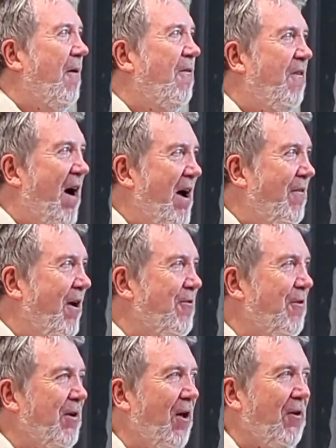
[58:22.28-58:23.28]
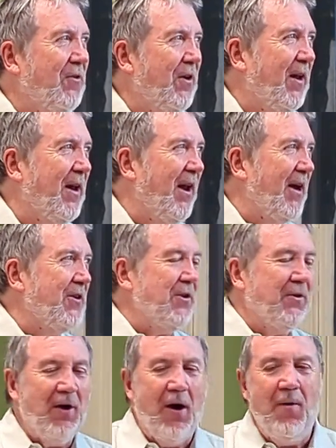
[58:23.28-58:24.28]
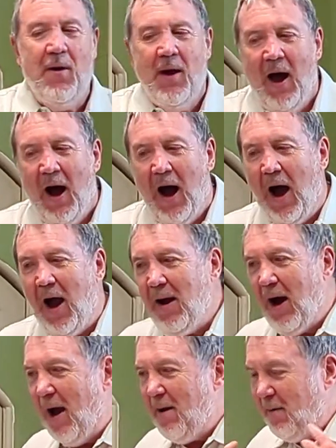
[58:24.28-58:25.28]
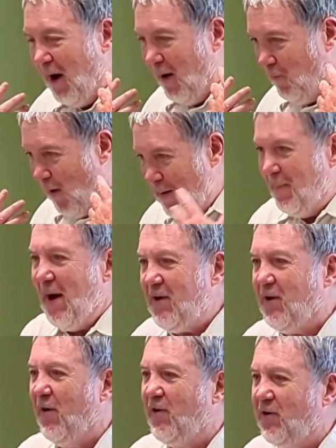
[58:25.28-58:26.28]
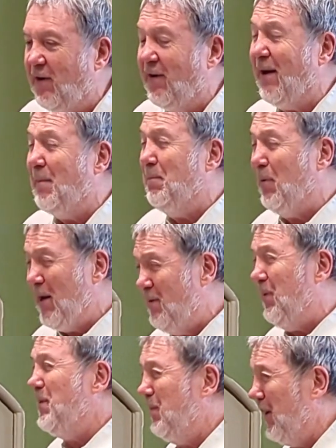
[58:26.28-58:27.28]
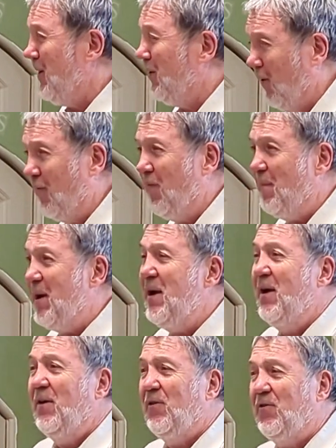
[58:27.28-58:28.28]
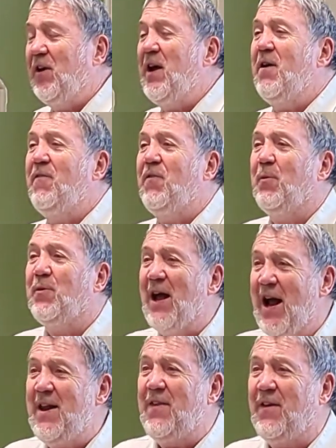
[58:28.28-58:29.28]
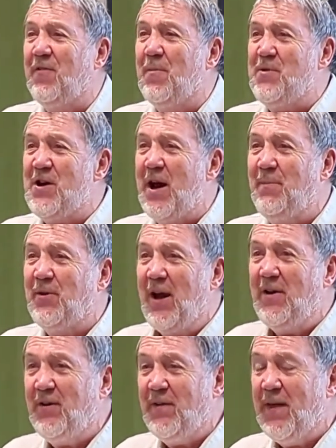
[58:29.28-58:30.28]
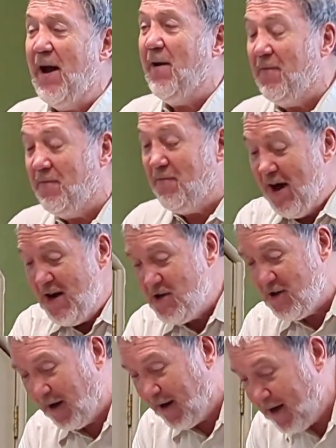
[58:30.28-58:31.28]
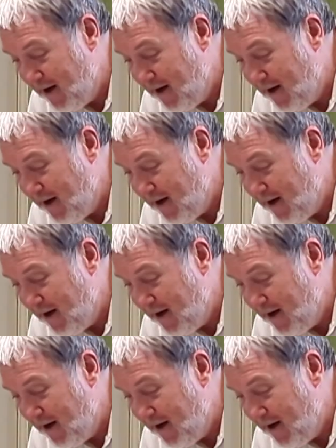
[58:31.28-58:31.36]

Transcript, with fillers: 500 lots in the collection. So I, I, I, went back to Christie's and I said, please, please, please look for me, see if there was anything from James Hastie there. And eventually